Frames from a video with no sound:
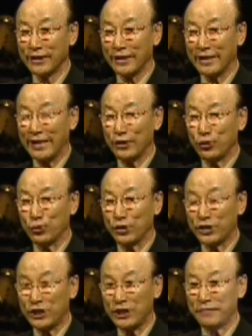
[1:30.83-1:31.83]
then I should
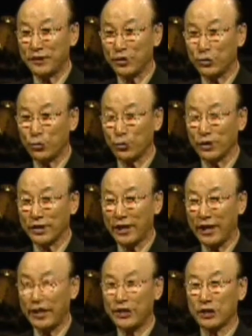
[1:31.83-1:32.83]
shift to the
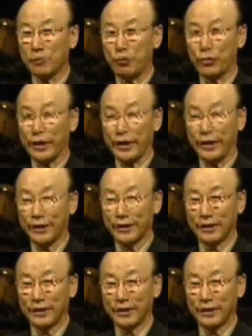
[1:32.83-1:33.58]
task prayer.